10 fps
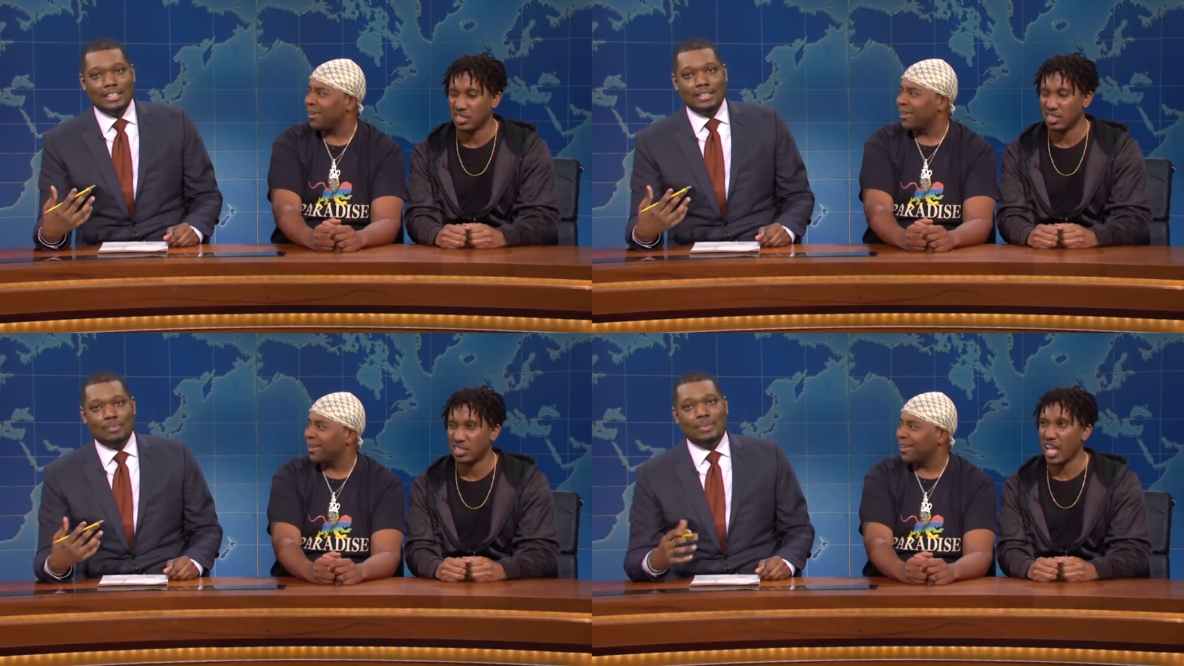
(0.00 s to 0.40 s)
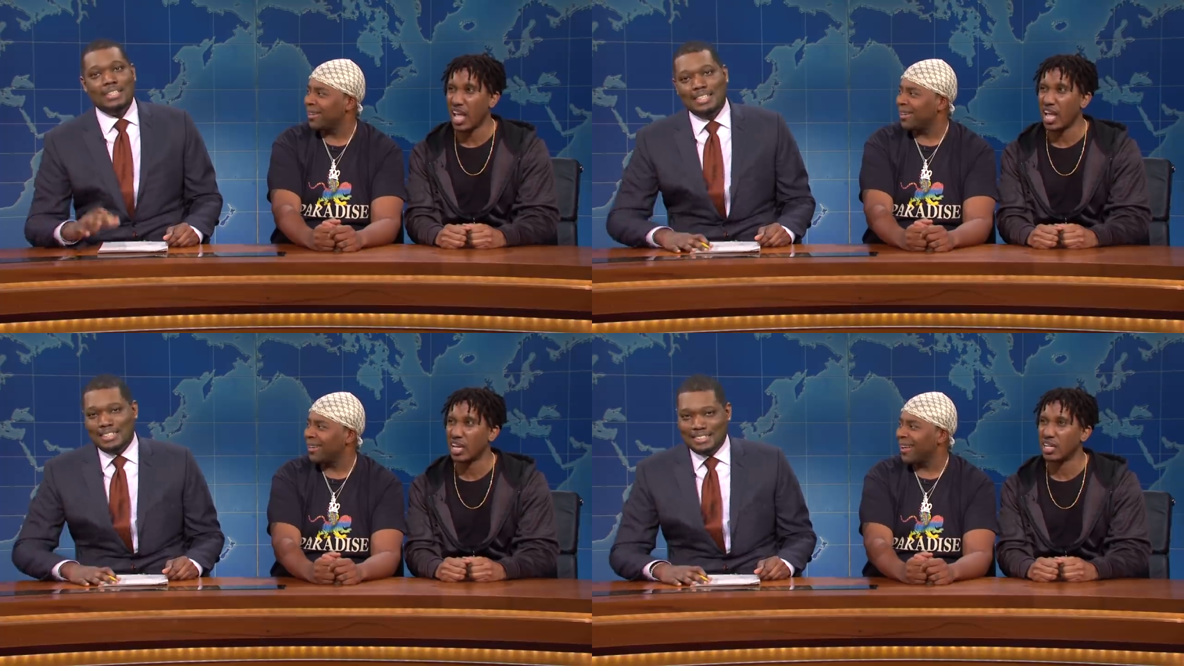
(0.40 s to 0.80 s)

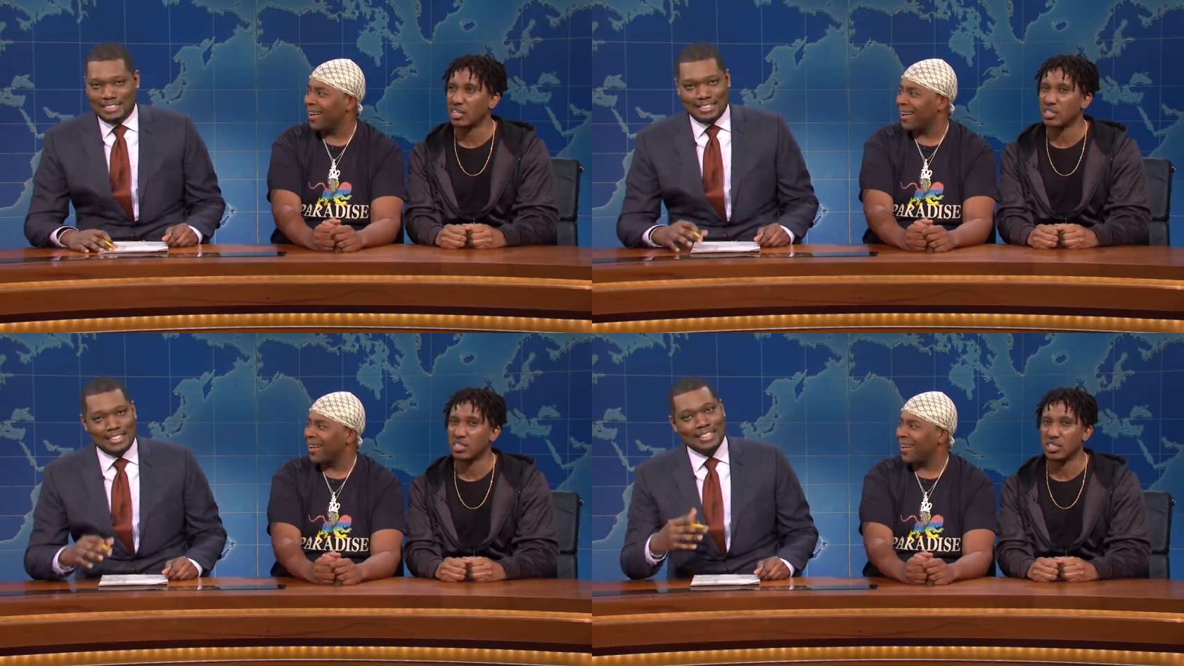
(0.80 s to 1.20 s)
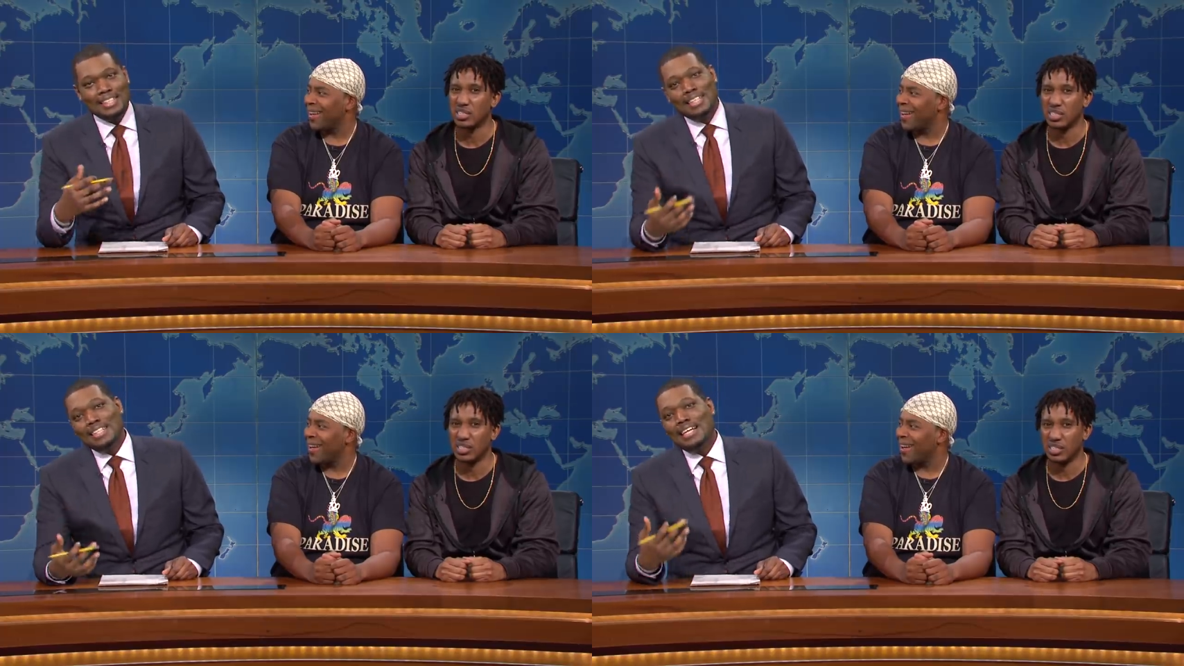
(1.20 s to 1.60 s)

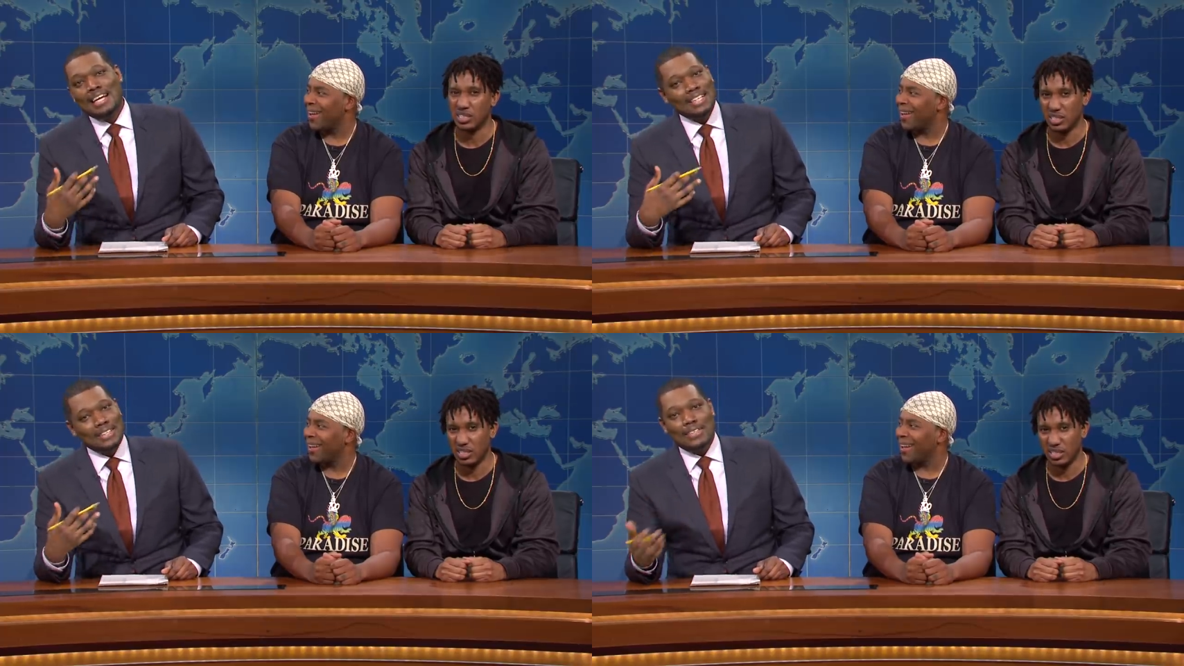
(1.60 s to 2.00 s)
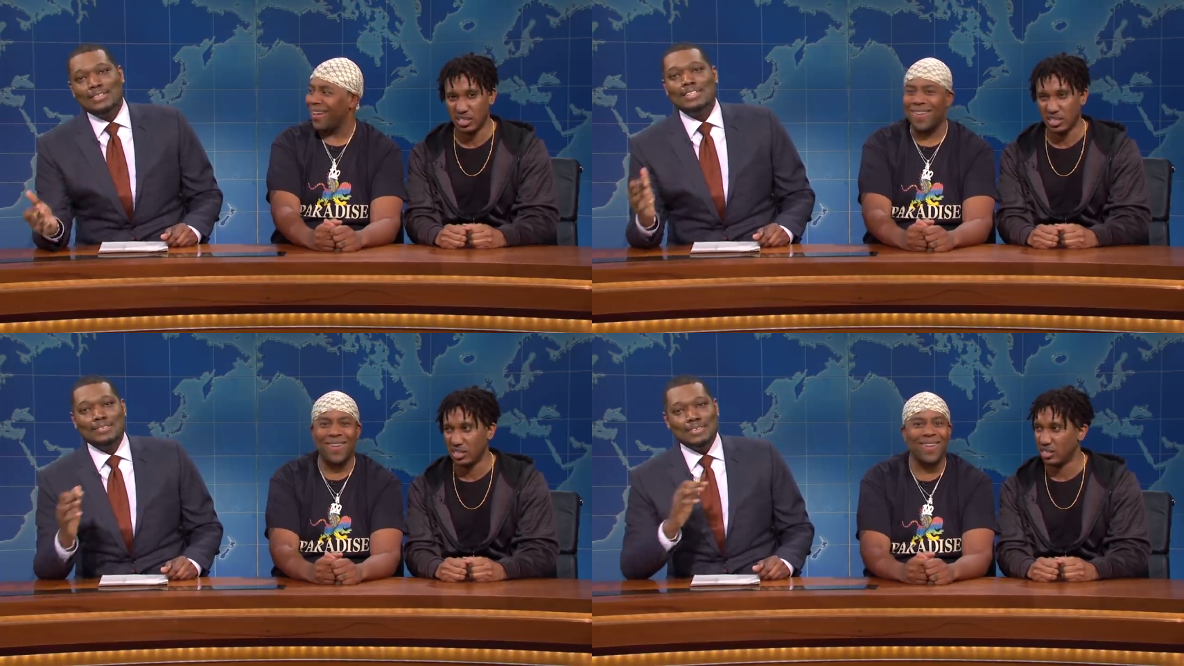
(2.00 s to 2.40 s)
Speaker 1: Yeah. not at all.
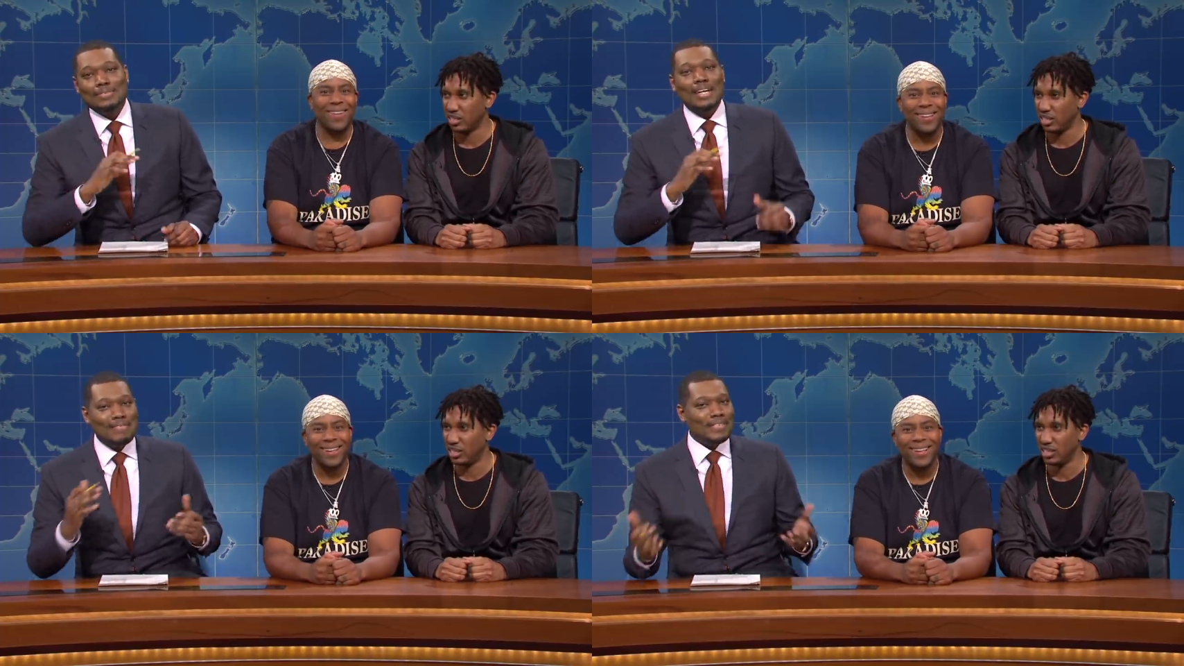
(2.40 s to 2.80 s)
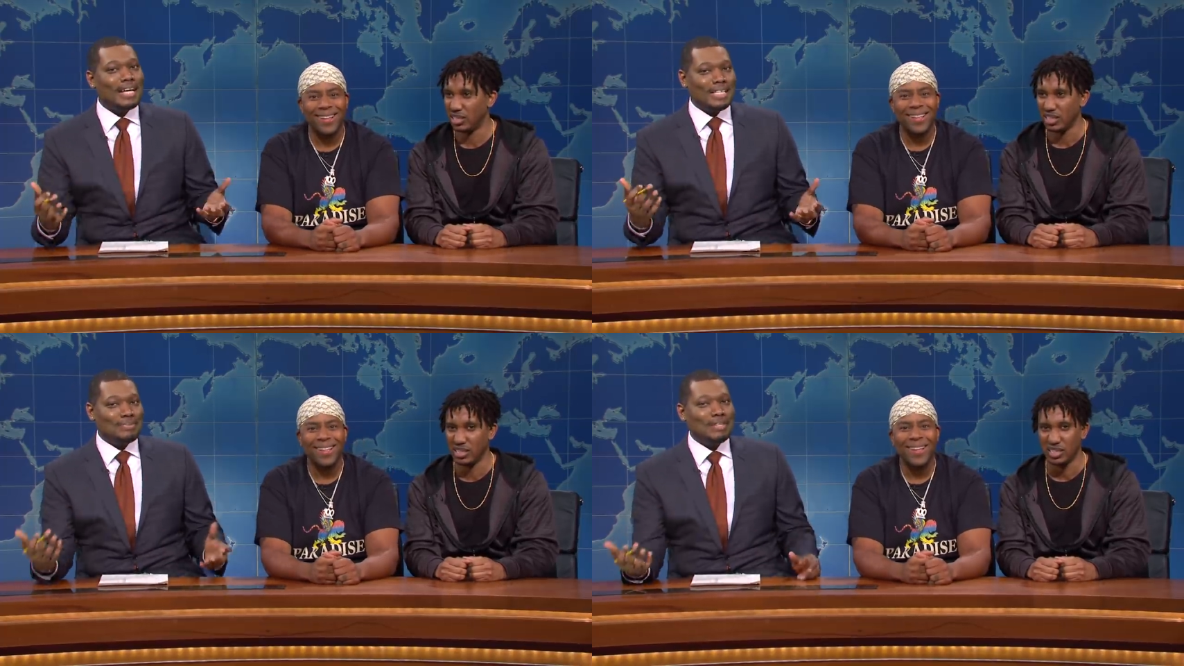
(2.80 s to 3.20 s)
Look, where have you
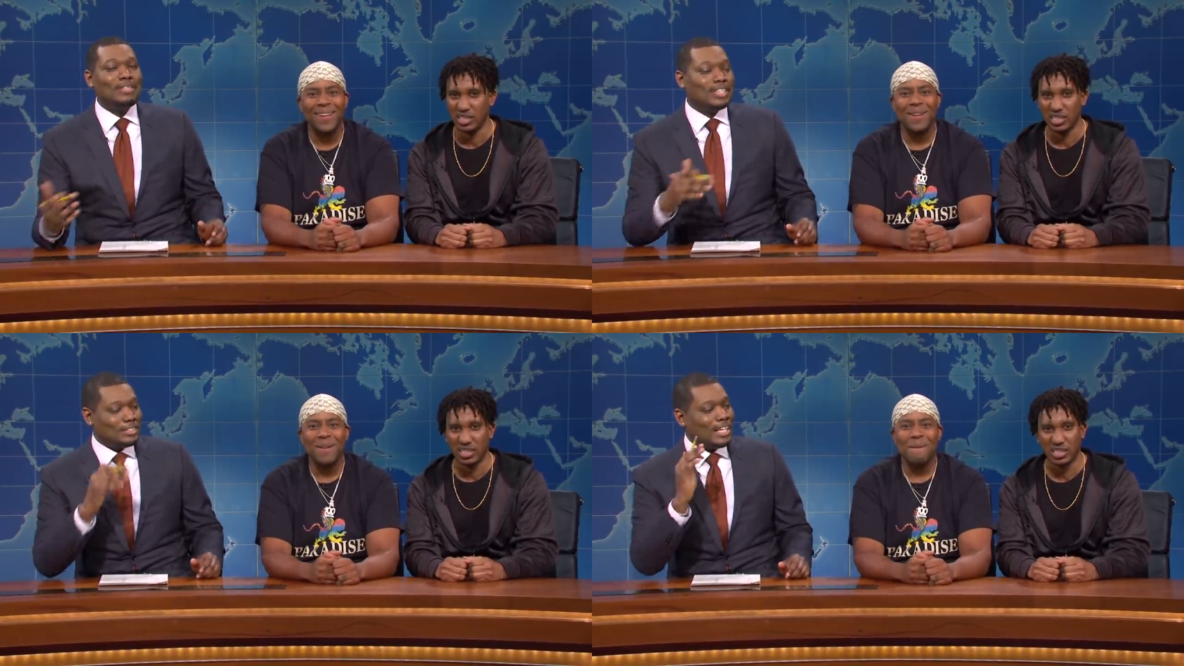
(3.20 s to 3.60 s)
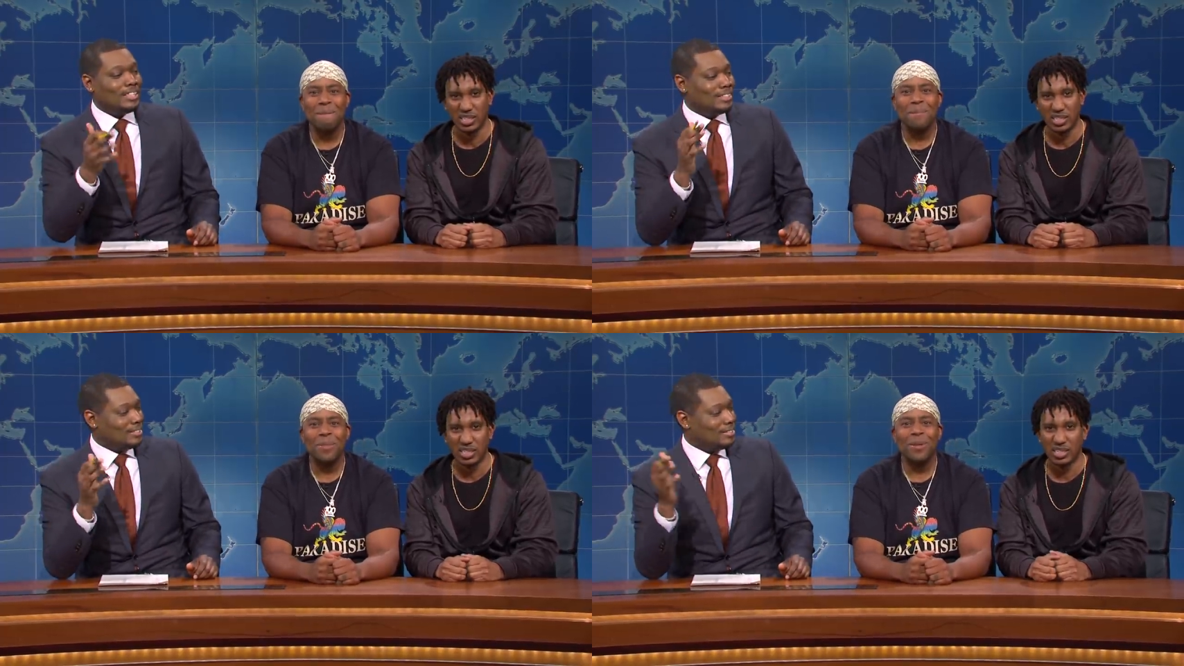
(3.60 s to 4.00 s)
guys been? Okay, try
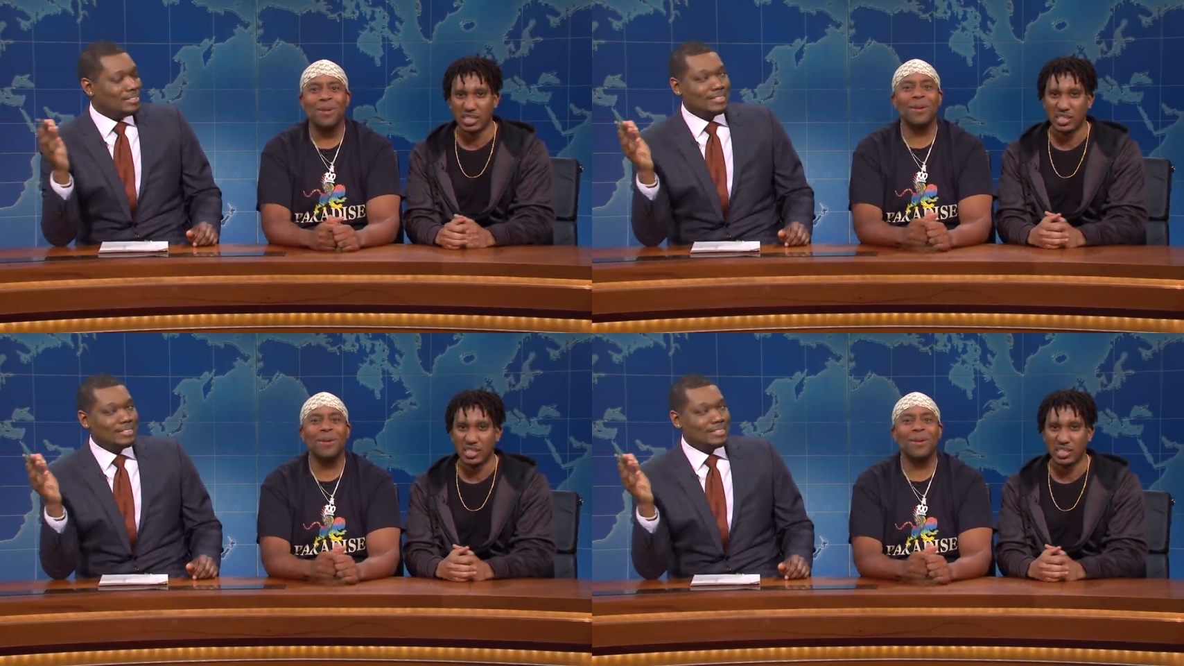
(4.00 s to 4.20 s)
this.